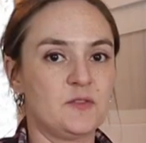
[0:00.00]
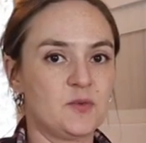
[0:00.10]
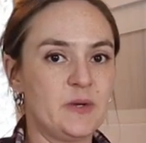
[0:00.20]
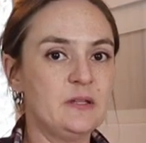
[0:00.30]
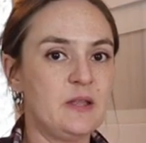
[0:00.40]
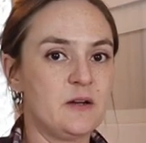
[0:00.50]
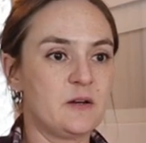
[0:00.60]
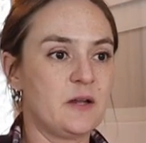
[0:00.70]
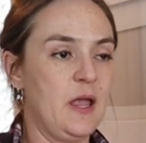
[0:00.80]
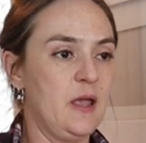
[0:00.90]
a three
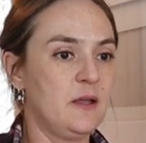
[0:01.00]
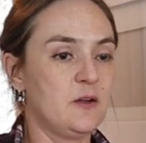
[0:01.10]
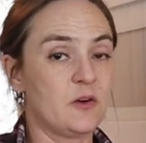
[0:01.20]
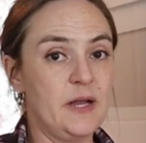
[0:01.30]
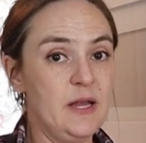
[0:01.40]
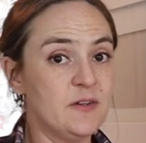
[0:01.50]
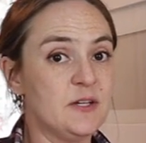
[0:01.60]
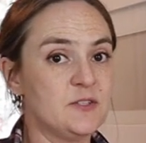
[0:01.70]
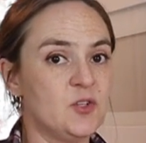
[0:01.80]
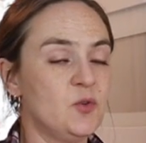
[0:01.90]
layer cake or even
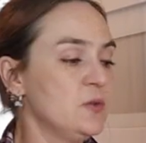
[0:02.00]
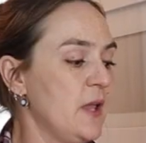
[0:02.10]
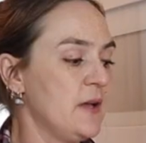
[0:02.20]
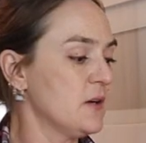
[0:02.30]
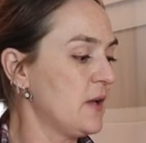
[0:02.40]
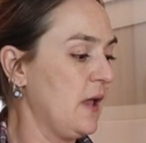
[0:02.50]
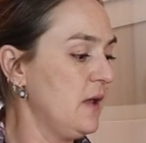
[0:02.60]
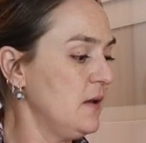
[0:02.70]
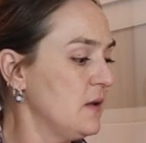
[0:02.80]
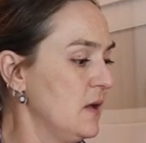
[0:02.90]
a two layer
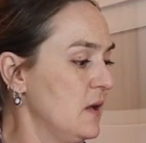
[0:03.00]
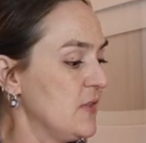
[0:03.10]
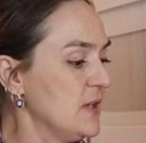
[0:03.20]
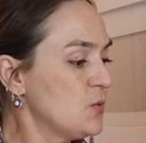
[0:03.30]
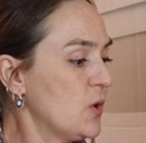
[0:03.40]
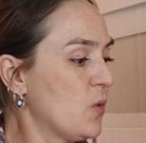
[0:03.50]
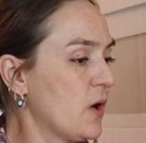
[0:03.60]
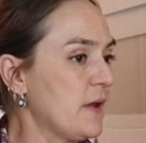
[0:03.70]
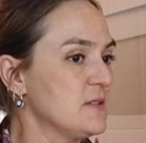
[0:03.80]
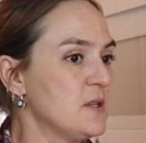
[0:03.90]
cake, this would
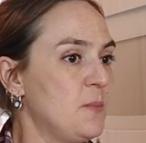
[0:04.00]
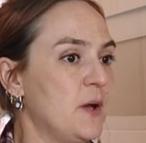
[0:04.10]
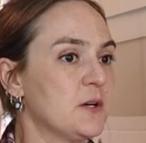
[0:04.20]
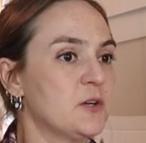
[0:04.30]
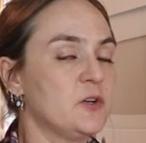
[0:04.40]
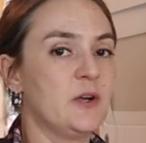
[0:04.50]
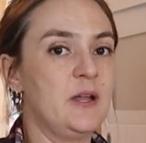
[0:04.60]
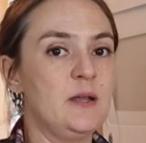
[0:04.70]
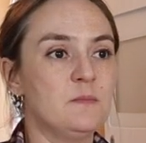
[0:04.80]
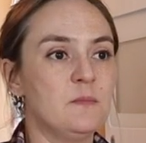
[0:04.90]
work as a
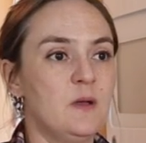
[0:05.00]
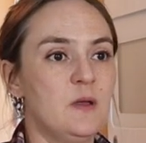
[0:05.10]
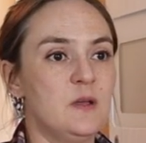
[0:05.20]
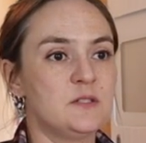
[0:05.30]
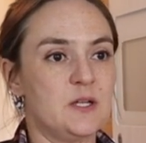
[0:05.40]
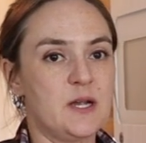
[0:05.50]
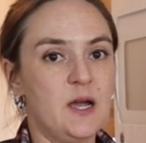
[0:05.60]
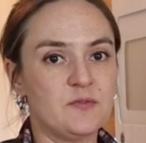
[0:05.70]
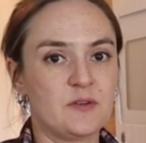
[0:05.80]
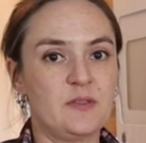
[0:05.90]
buttercream to
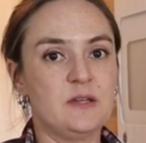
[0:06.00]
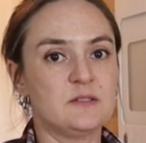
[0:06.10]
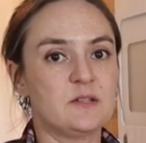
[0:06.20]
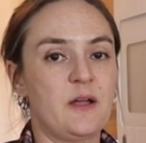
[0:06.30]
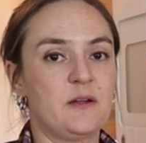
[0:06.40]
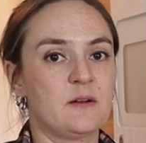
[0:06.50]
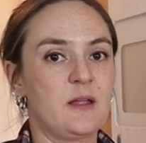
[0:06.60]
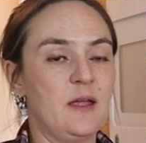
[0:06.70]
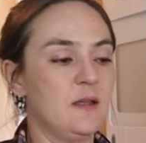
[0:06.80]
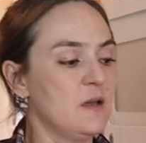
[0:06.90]
cover the entire
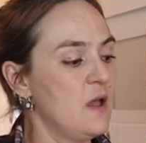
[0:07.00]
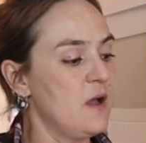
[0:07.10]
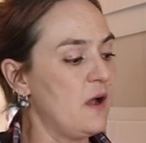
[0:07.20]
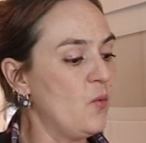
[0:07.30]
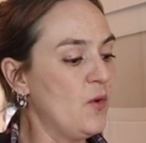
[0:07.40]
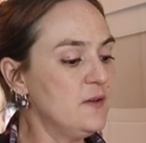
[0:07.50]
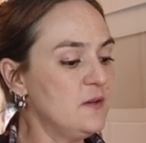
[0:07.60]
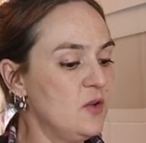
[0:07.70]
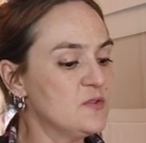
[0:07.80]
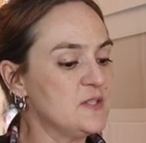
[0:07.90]
cake. I
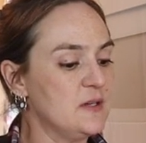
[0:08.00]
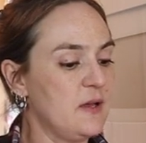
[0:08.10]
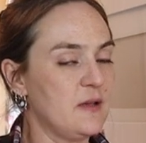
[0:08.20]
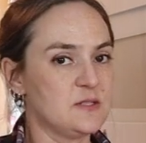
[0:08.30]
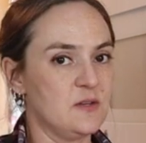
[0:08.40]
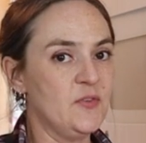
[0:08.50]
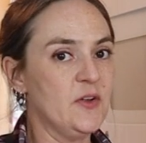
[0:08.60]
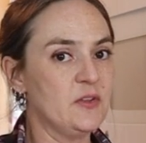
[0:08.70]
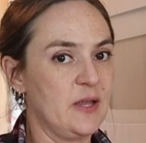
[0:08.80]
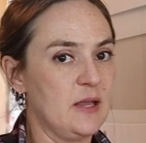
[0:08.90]
wouldn't use it as a
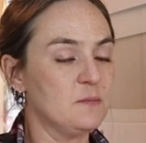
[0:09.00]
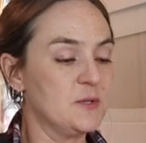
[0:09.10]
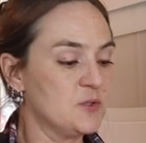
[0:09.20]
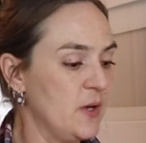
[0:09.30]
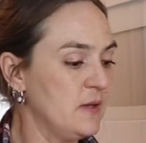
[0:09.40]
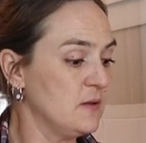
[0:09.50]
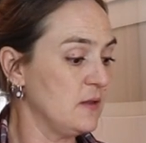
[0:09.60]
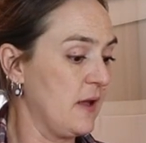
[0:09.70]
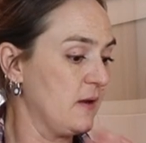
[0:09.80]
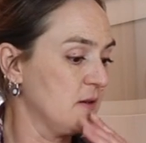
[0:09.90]
filling in between the
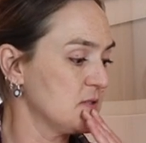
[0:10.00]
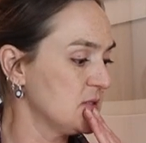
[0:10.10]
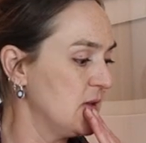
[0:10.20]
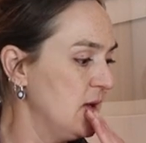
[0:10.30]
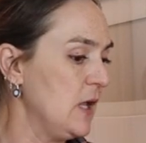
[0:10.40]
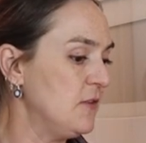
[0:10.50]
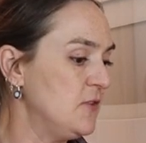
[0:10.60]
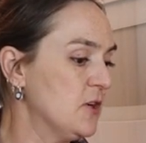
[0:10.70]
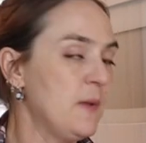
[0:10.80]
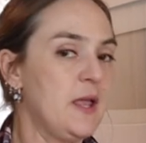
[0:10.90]
layers. If
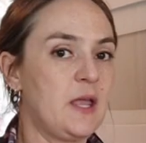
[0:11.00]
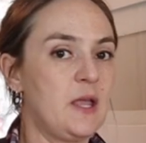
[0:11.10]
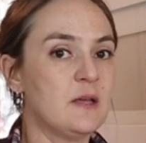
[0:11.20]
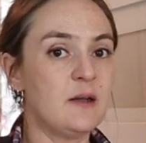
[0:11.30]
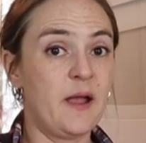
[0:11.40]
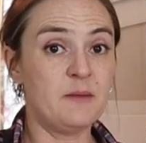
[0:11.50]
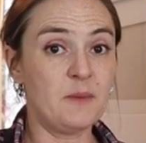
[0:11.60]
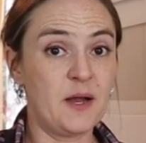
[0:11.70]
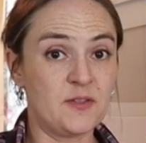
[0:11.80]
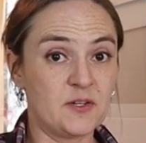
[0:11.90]
you're making a 9
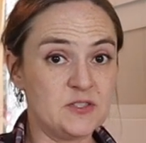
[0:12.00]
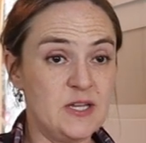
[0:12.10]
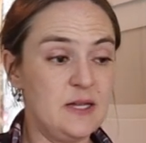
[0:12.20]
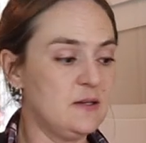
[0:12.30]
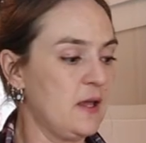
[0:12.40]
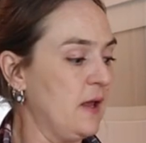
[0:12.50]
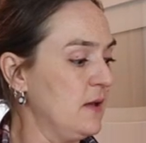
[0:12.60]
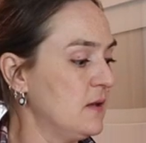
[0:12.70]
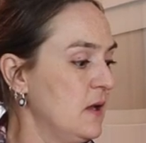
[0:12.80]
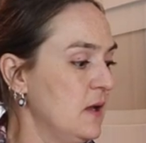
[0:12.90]
by 13
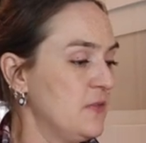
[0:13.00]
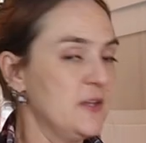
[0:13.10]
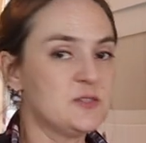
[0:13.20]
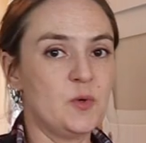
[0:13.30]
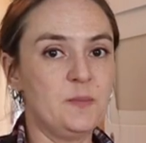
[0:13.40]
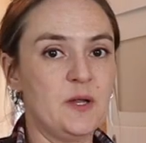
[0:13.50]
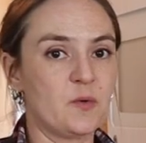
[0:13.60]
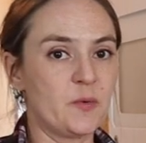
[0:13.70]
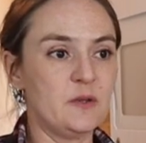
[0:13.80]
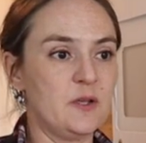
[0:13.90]
cake, this would be
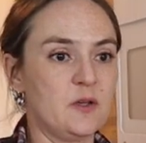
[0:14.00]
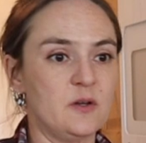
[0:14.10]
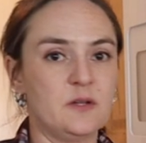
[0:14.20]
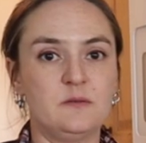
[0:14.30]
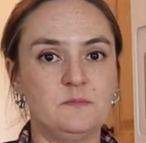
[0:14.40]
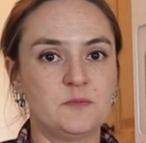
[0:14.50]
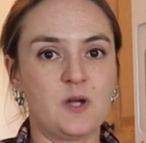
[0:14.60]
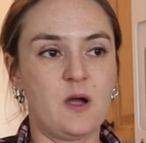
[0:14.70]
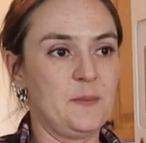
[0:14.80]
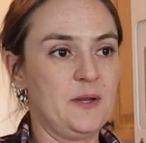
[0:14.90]
a really good
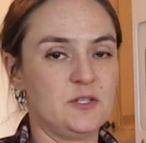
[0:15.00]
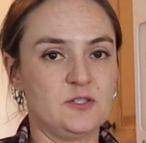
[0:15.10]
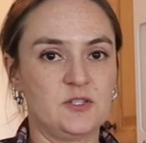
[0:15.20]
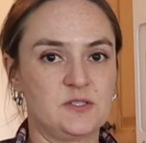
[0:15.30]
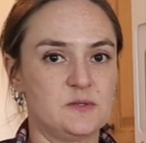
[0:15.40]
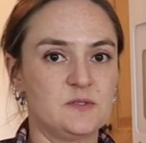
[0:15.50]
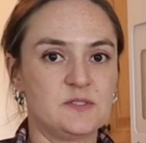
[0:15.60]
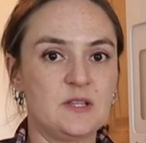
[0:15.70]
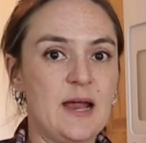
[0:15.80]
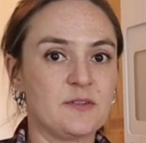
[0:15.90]
topping to just
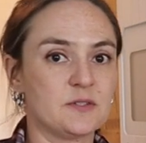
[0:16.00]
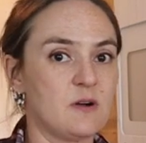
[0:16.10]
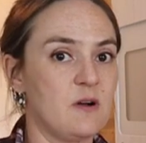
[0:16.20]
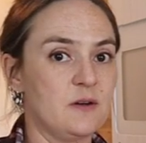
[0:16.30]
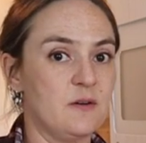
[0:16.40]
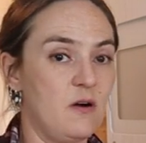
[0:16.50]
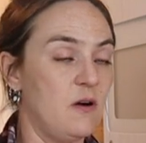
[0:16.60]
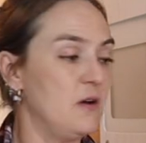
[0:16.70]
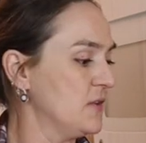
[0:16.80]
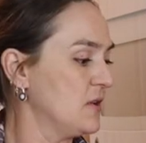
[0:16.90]
slather on
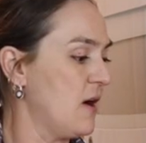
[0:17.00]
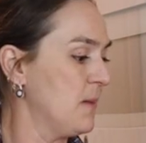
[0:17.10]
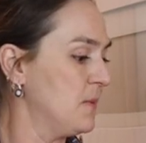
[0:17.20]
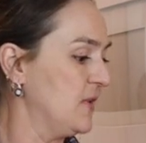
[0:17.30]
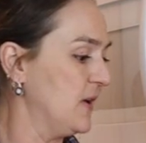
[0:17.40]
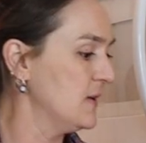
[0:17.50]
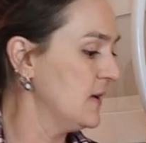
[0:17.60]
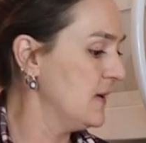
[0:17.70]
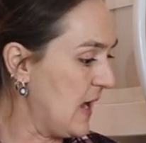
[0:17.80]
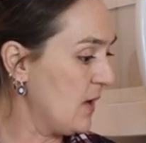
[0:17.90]
all the top of it.
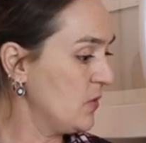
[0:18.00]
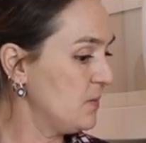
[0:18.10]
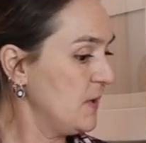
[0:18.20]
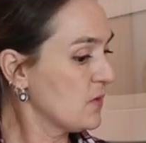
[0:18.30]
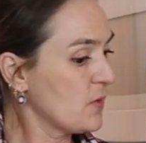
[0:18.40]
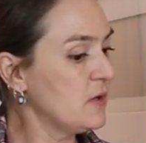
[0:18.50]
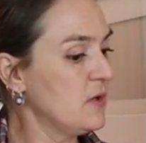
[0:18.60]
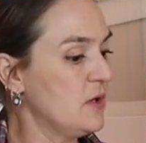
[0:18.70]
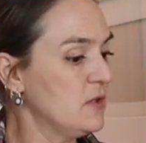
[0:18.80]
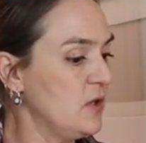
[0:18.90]
That would be a
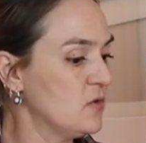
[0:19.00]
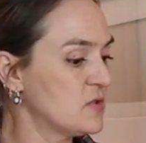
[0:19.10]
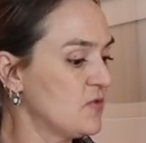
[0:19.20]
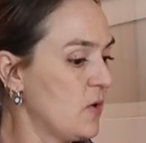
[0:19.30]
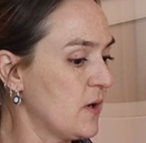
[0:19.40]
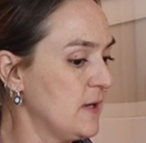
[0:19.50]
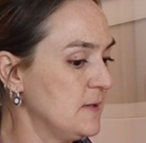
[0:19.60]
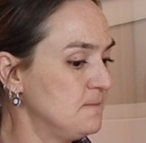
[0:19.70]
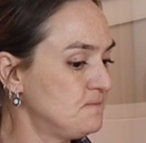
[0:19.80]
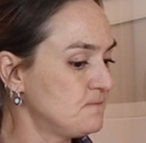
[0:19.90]
really good use for
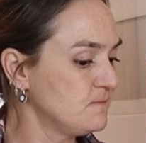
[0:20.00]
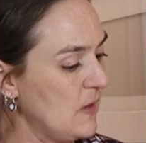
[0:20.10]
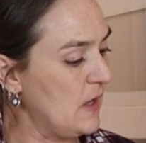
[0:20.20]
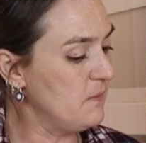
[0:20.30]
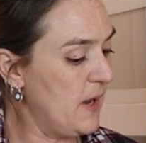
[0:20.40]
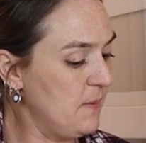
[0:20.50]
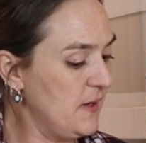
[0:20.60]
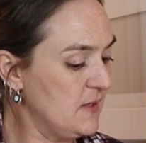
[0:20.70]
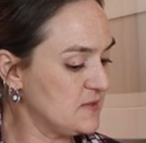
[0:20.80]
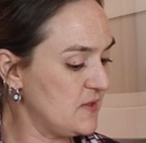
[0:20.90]
it. And
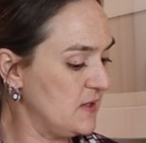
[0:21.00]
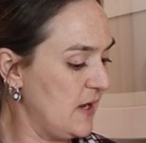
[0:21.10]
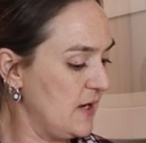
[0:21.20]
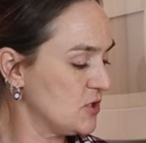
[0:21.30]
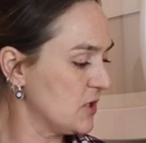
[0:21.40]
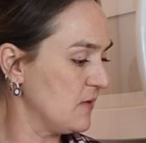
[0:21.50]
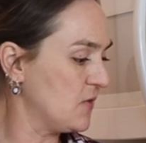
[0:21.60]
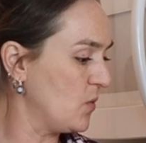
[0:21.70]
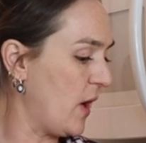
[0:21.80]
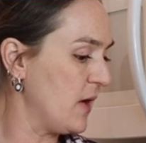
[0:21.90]
maybe it's the nature of
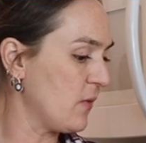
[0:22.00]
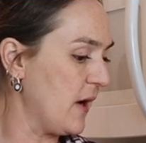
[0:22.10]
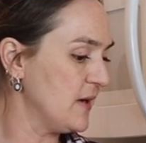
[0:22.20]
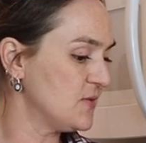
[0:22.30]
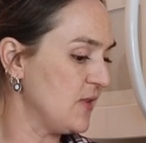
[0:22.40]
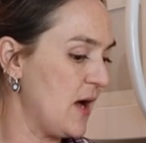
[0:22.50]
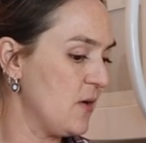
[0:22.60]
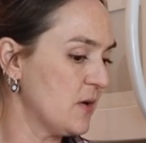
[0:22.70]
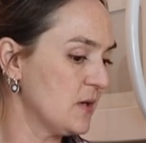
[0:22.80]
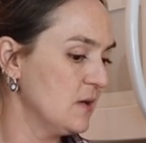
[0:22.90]
the white rice
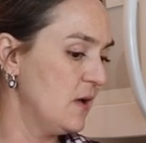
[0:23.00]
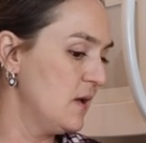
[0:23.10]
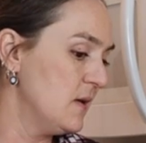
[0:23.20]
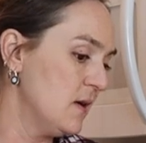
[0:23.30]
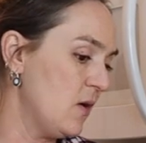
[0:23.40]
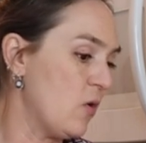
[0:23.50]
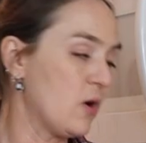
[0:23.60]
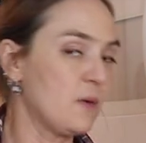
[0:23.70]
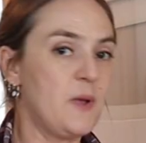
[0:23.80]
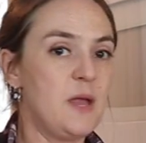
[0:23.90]
flour
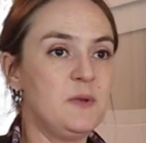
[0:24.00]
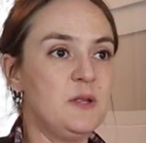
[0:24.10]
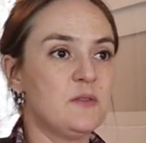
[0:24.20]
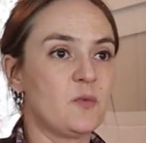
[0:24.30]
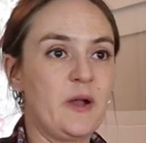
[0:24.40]
or maybe the